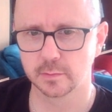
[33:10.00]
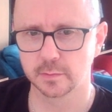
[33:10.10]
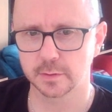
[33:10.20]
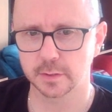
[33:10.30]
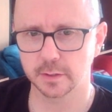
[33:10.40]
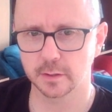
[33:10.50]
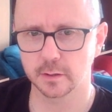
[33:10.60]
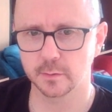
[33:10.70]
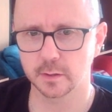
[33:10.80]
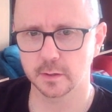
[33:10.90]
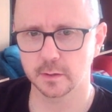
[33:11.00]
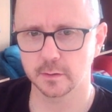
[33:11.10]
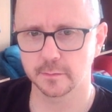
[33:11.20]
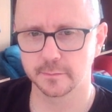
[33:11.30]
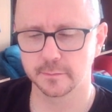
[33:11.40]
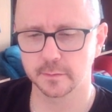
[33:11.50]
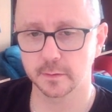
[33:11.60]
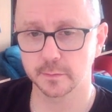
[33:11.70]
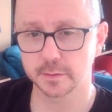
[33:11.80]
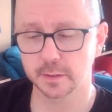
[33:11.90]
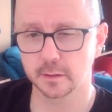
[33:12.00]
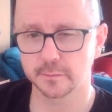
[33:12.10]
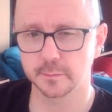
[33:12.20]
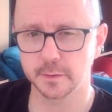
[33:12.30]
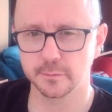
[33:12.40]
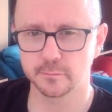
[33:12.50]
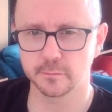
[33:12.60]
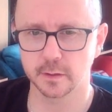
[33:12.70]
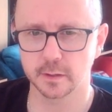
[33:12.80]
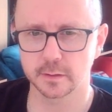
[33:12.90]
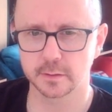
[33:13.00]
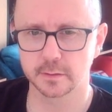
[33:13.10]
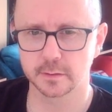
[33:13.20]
To go off. Oh, to go off could be rot.